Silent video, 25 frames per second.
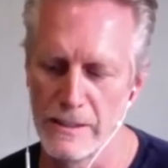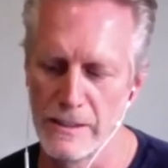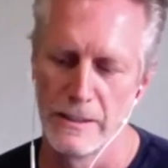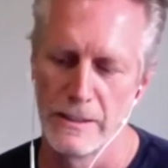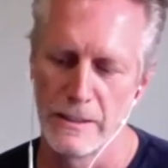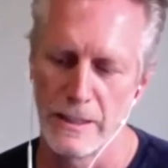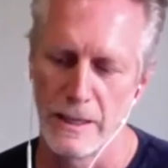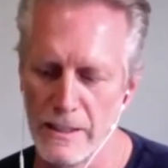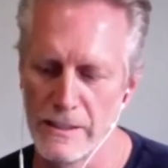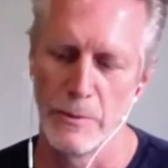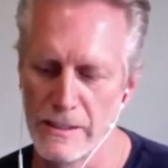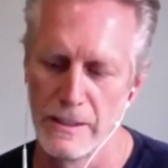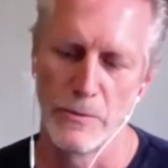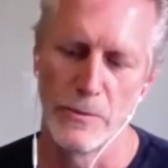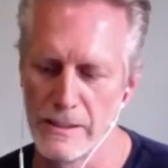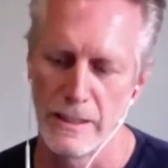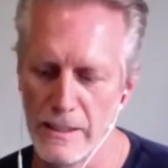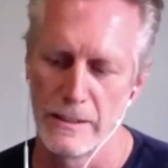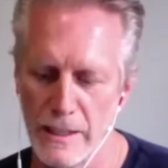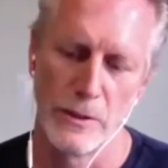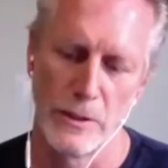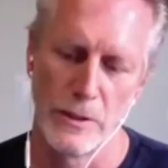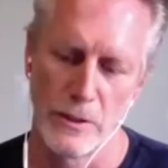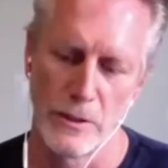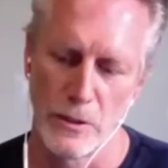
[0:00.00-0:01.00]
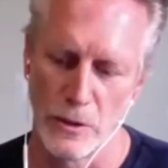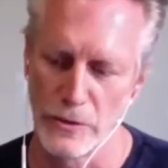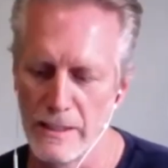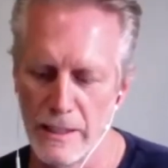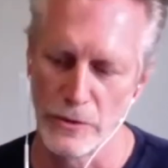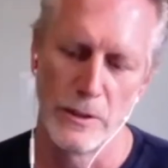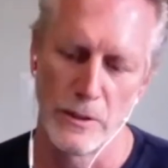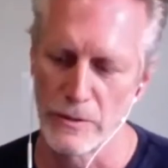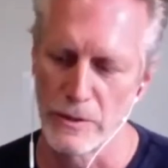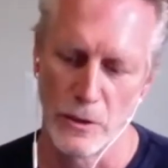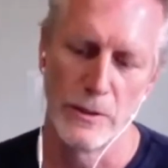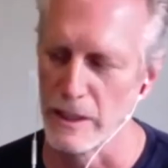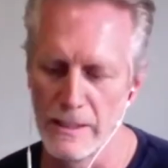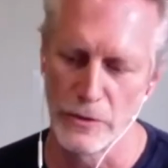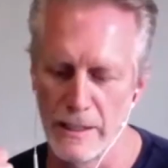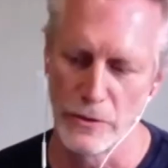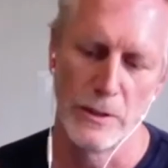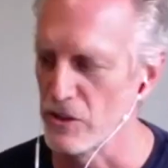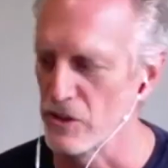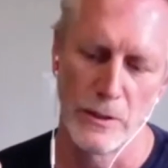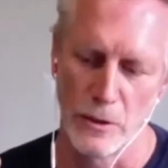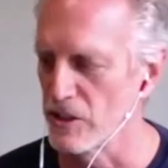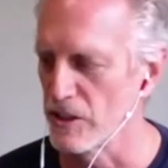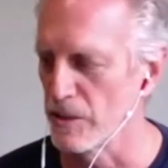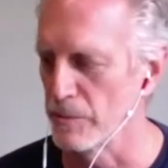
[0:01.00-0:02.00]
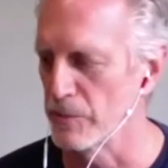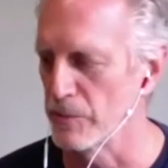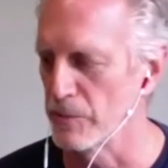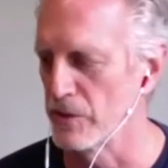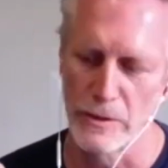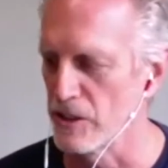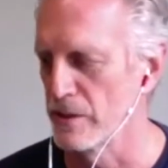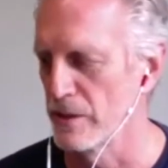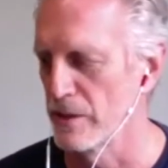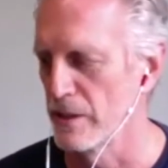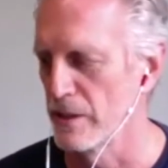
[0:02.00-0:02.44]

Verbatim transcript: type of cultic relationships